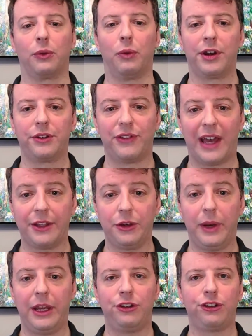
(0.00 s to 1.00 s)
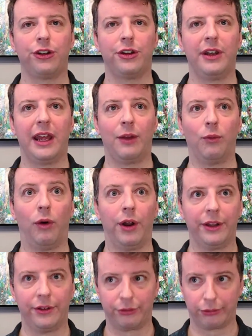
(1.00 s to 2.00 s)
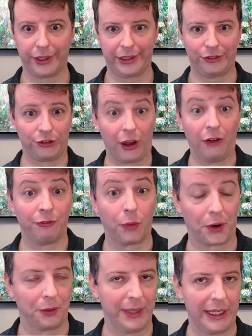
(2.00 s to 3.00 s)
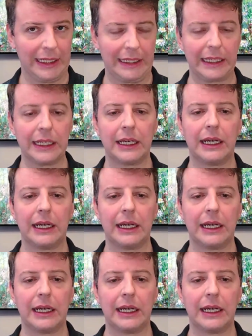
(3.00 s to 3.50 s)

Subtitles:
One is valuation and one is really just affordability.